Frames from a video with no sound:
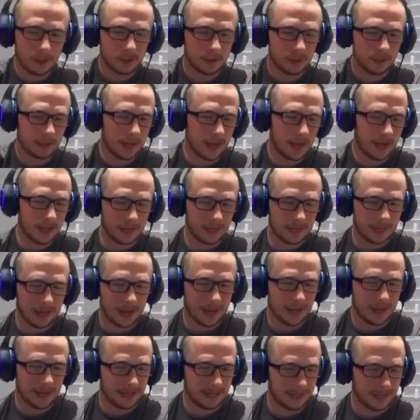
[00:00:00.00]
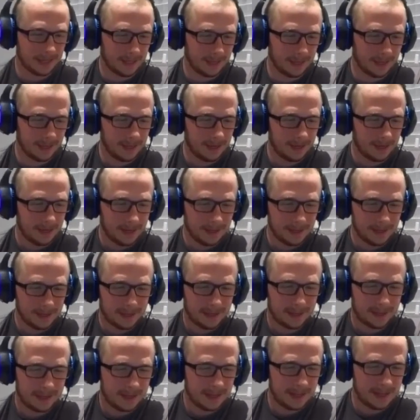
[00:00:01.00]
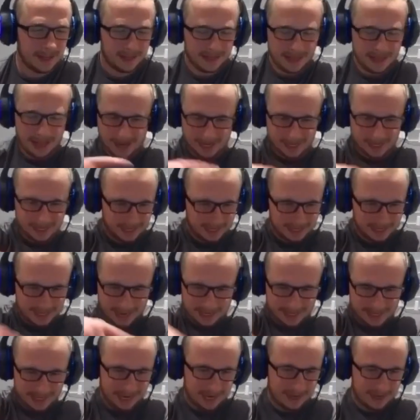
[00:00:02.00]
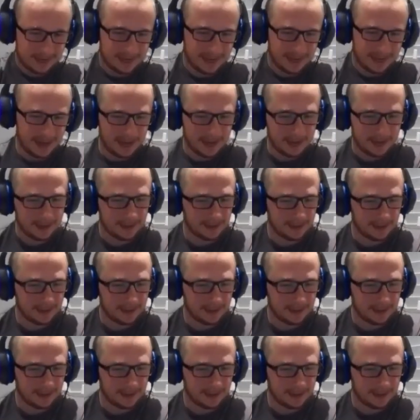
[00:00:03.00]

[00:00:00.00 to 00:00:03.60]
on the K K K, so, that's, that's it there.